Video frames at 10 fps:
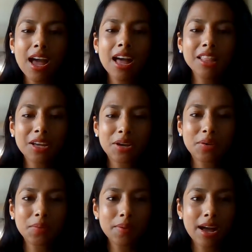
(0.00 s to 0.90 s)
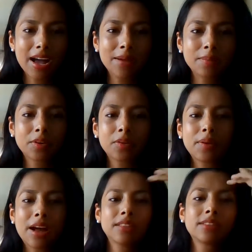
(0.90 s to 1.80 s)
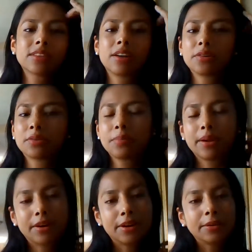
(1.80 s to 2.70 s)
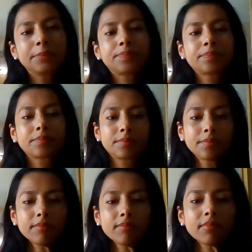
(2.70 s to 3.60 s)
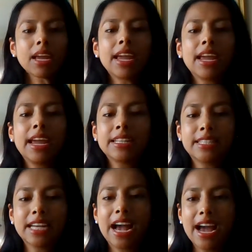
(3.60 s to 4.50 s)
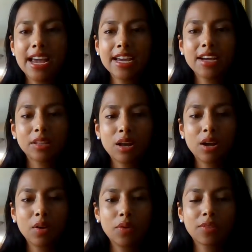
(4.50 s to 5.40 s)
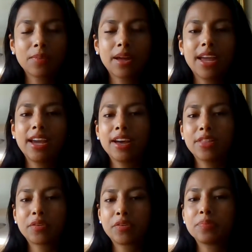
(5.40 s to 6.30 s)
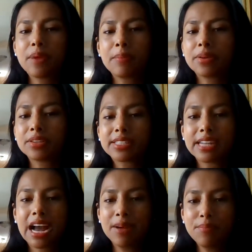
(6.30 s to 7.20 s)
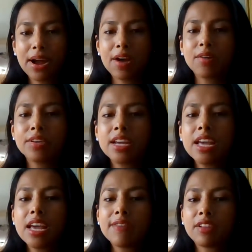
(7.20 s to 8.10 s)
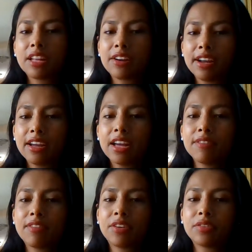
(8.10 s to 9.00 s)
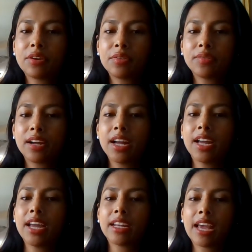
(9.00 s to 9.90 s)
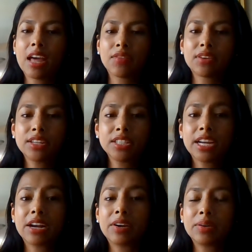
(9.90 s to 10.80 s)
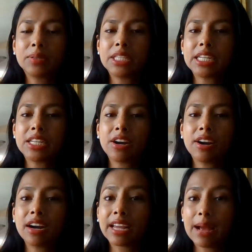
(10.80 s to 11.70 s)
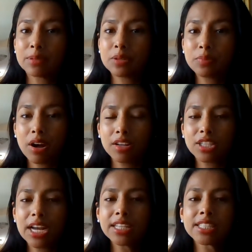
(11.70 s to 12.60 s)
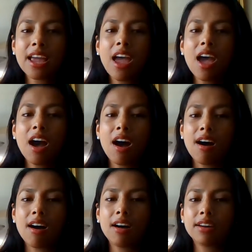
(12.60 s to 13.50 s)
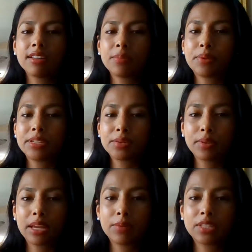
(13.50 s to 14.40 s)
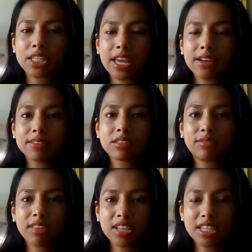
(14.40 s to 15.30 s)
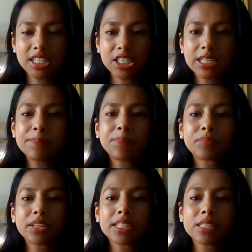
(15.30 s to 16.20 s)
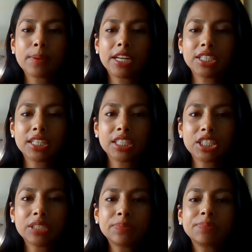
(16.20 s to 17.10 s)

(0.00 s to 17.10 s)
Hello, I'm Corral Lozano Romero, and I, along with my other group members, Ty Brown, Valeria Fedorova, and Catherine Quintero, did our capstone project on the Preschool Language Scales 5th edition, Spanish edition.